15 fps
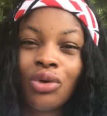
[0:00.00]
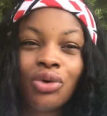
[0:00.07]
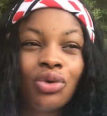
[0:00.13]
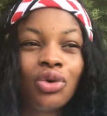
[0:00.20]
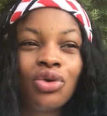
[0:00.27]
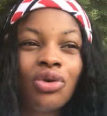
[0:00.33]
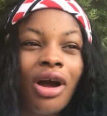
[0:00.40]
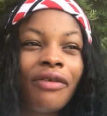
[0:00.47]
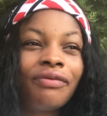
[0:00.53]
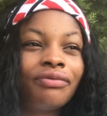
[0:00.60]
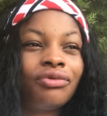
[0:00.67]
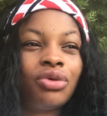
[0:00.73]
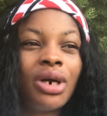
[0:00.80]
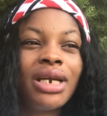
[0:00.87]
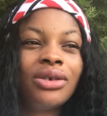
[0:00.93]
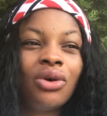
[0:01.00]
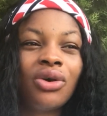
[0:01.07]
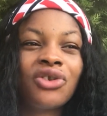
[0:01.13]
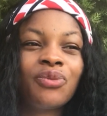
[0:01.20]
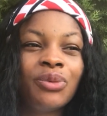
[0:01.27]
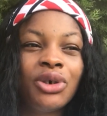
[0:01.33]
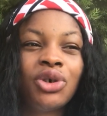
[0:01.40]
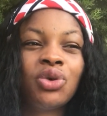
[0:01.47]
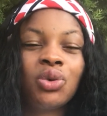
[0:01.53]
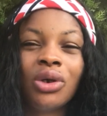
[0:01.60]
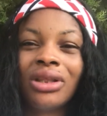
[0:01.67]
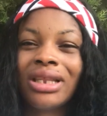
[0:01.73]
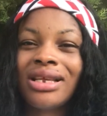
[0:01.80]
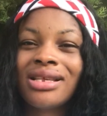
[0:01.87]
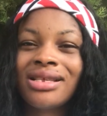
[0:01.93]
You know, you have tried all
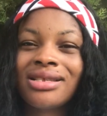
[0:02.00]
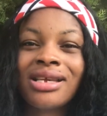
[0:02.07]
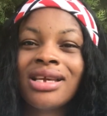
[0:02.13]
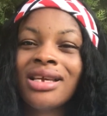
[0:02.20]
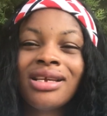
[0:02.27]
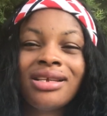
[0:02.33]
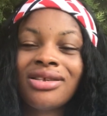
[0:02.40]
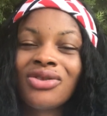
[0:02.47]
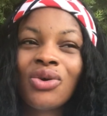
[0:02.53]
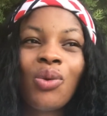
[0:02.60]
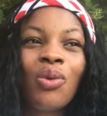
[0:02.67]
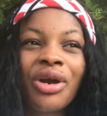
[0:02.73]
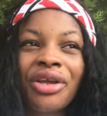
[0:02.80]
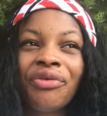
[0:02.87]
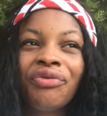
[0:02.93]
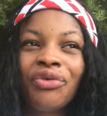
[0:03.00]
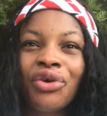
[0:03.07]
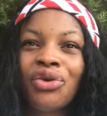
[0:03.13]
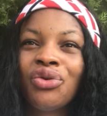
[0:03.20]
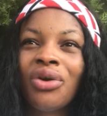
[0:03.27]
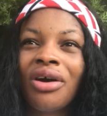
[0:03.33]
spiritual things, it's not working for you.